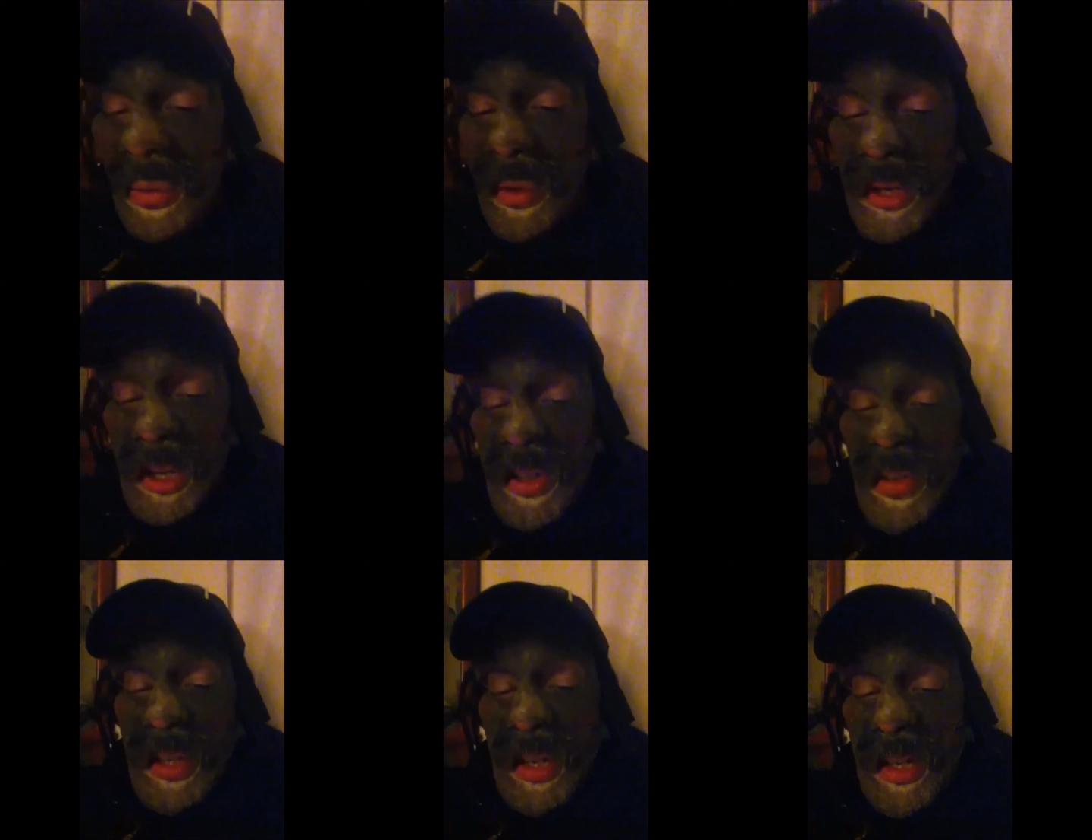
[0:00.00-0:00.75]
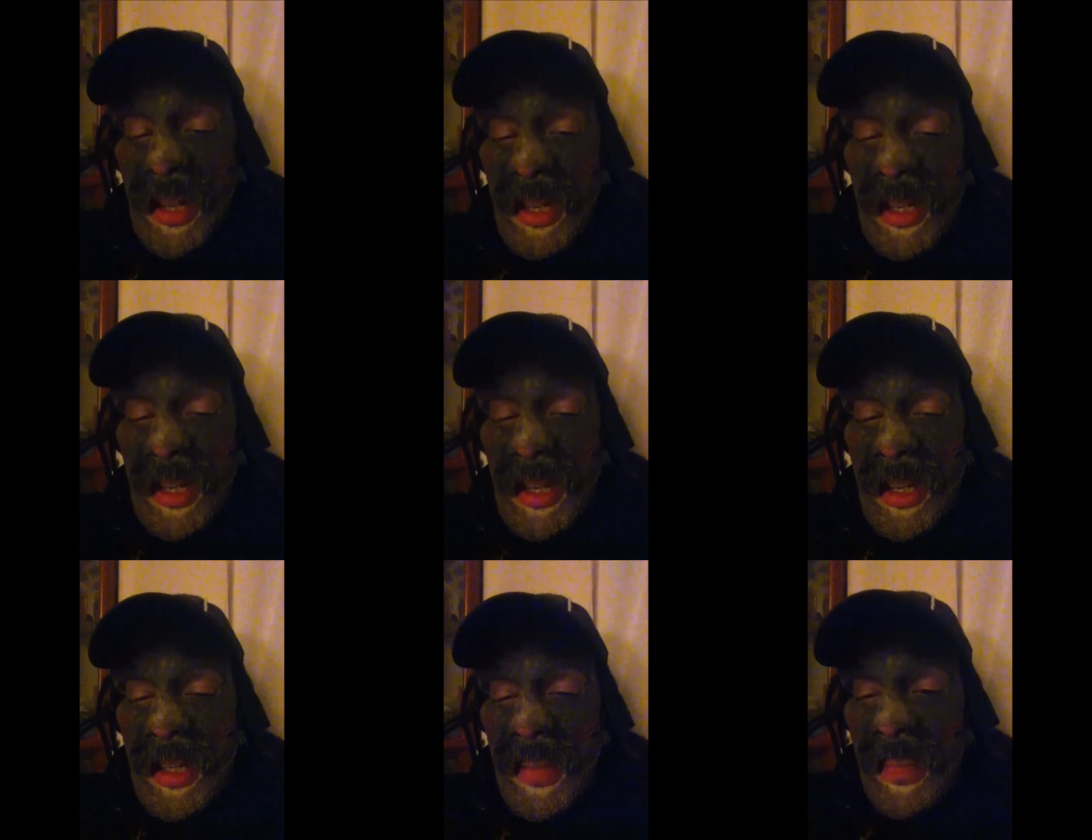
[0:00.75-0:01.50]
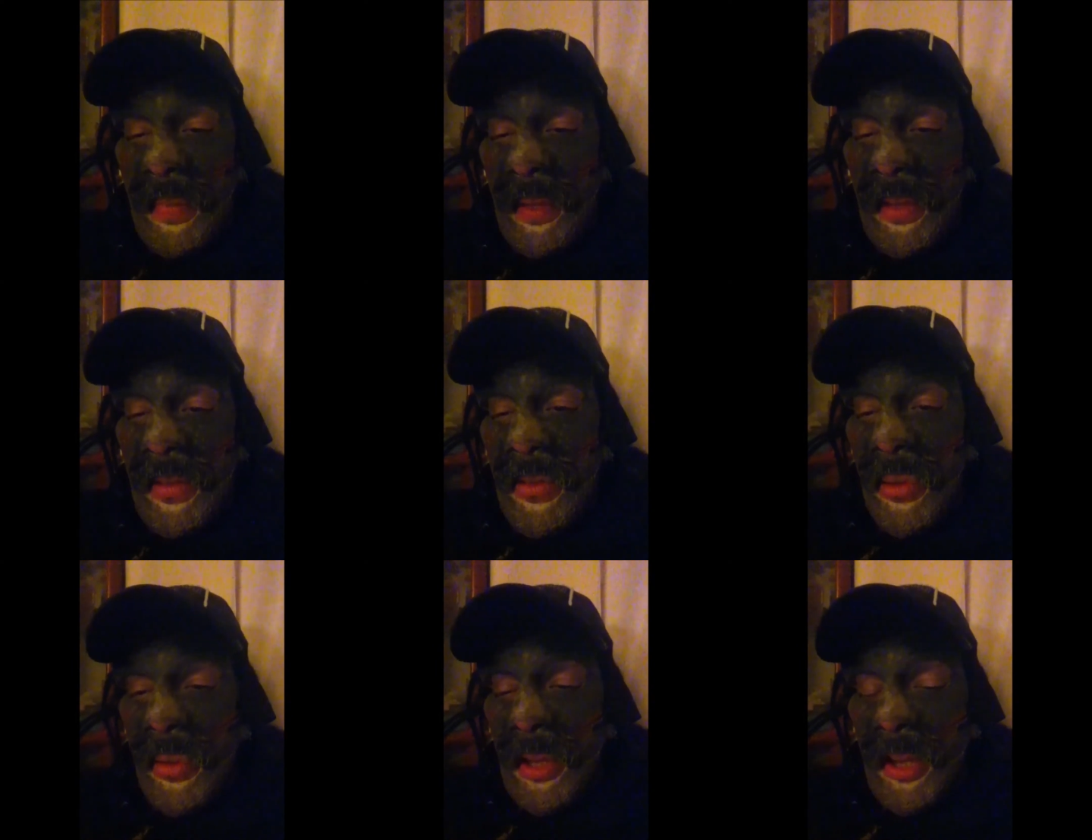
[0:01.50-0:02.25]
199,
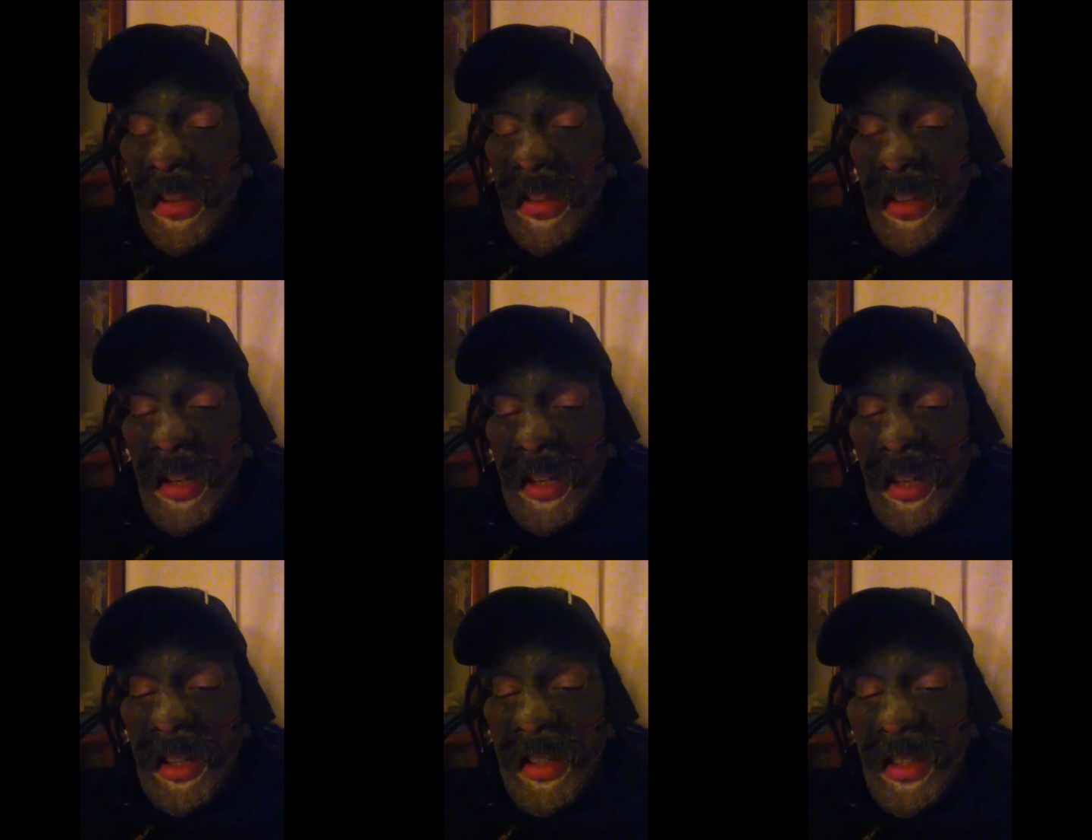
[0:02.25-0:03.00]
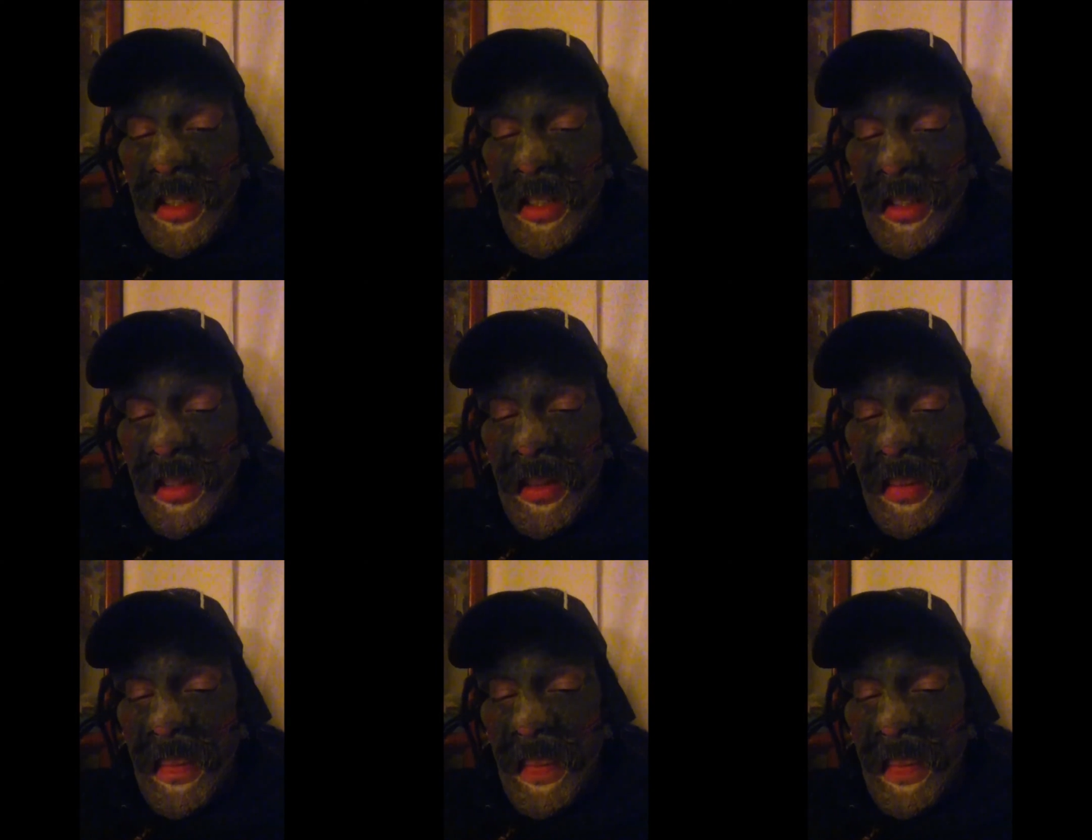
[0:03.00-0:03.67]
2019.